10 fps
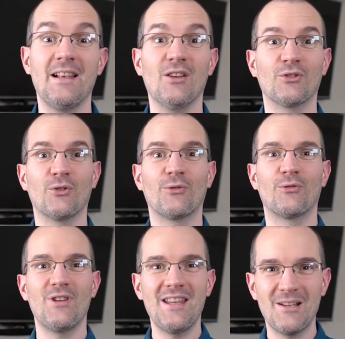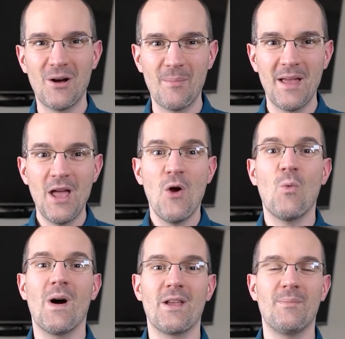lot of freedom
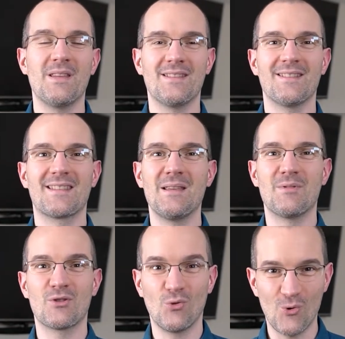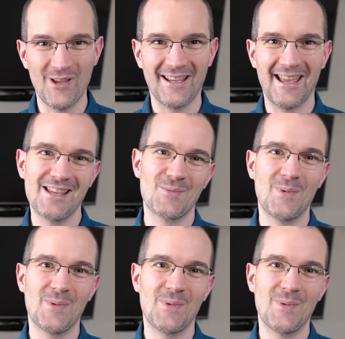while your business keeps growing as